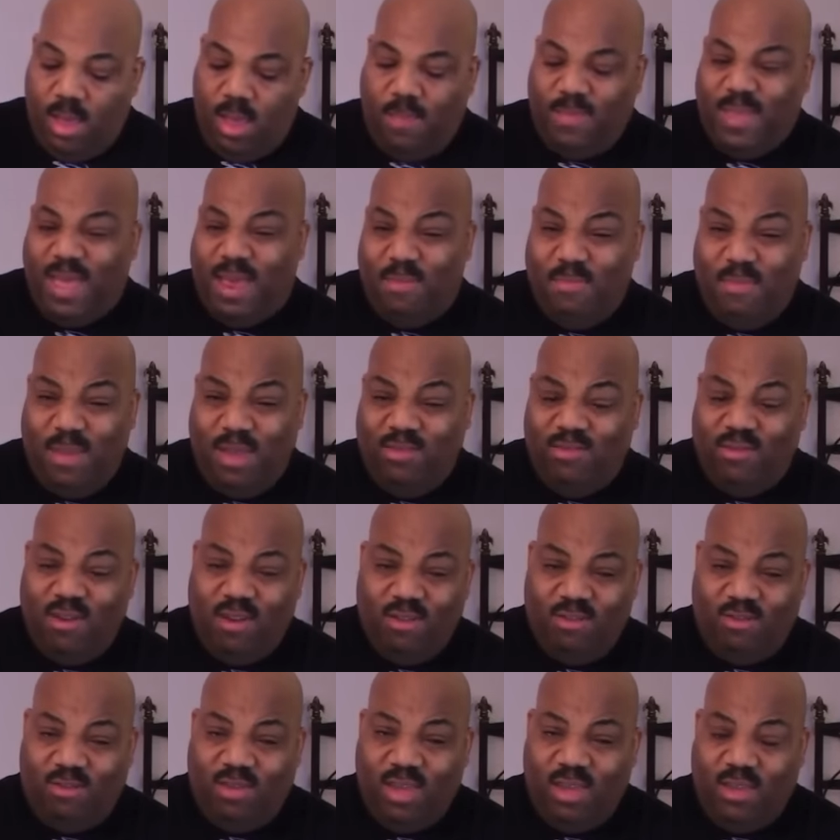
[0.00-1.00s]
I'm not a big
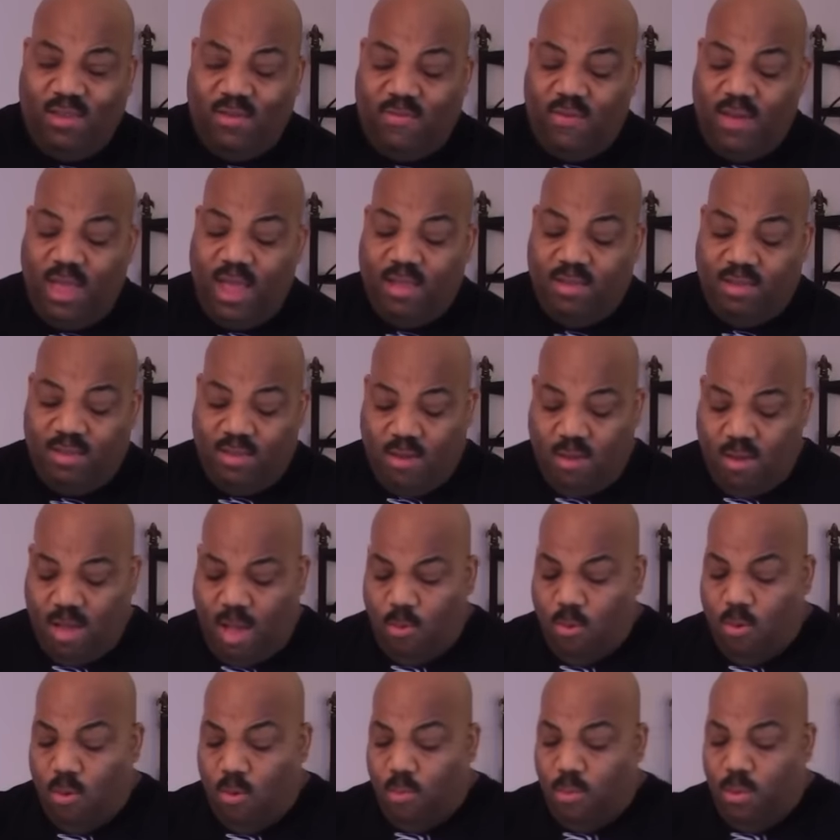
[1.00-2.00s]
cheddar cheese fan, so
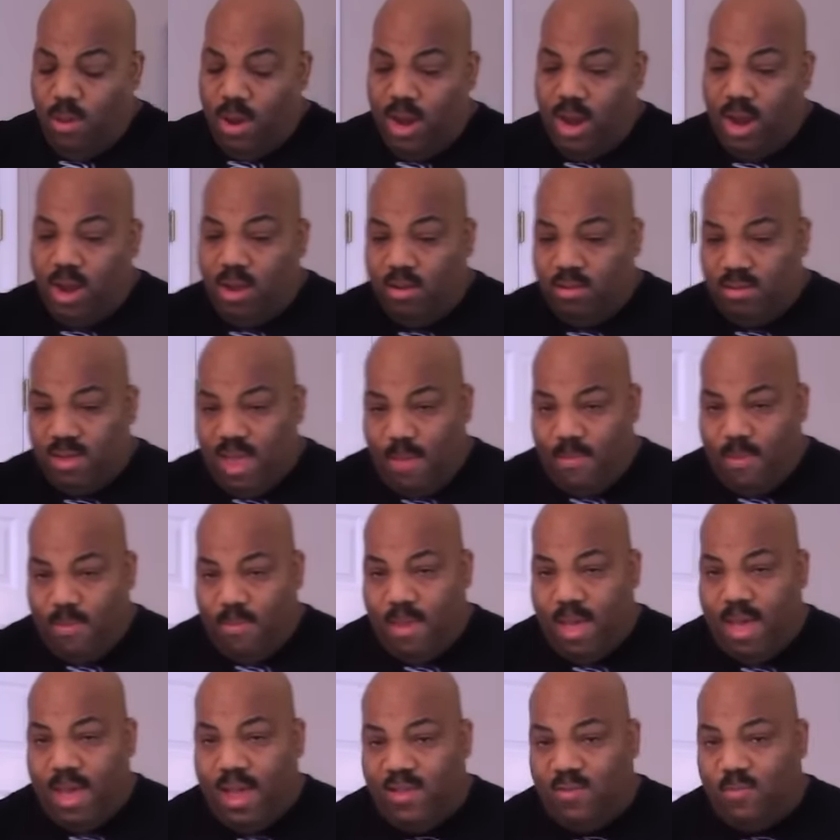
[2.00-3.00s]
I won't put any on top of
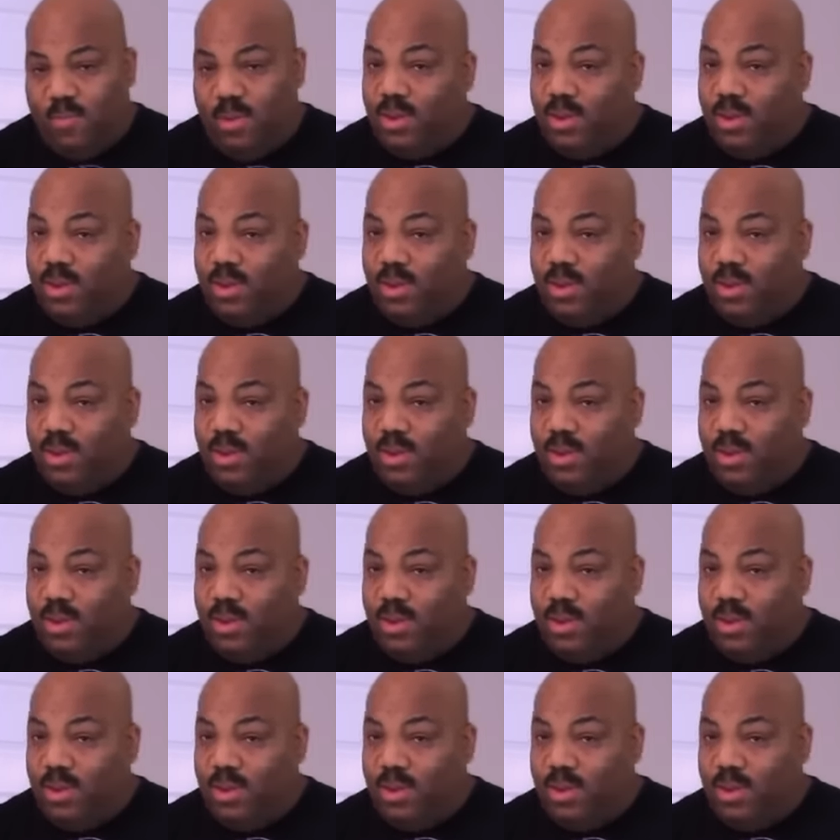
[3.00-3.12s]
mine,